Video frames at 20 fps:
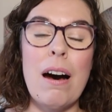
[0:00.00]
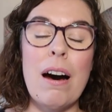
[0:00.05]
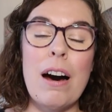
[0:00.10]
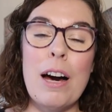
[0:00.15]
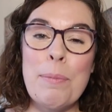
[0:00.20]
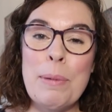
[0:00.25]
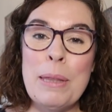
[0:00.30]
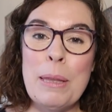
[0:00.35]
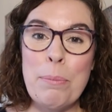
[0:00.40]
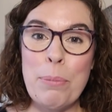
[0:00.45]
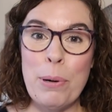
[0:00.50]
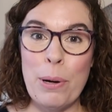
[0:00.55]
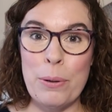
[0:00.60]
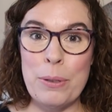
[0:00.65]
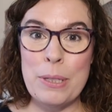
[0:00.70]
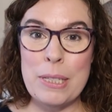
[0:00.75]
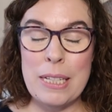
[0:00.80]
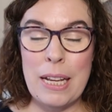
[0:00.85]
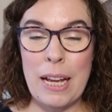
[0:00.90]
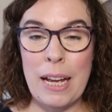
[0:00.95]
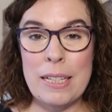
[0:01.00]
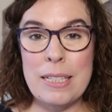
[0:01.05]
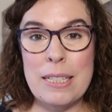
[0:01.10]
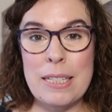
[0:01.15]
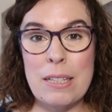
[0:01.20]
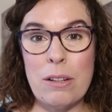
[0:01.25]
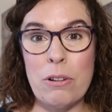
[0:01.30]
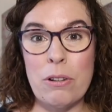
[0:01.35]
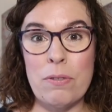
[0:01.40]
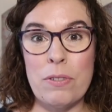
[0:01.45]
I'm in the
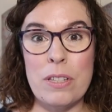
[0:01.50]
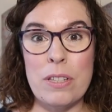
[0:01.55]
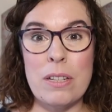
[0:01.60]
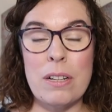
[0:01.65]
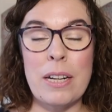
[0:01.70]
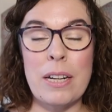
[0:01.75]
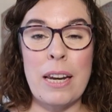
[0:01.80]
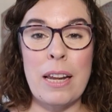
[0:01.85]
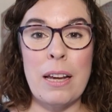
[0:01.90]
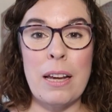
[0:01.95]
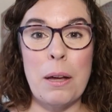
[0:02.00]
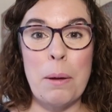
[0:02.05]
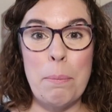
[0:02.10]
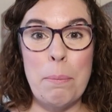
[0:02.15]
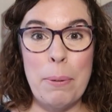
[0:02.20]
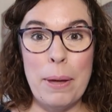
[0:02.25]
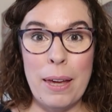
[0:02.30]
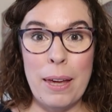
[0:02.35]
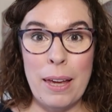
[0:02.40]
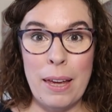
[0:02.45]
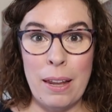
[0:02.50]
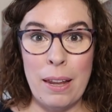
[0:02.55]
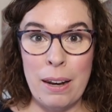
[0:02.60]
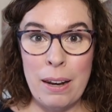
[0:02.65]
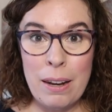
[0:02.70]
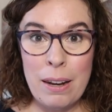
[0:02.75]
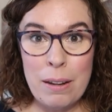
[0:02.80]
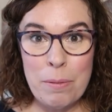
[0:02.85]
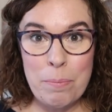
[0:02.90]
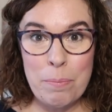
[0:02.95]
process of designing a
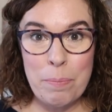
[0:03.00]
pin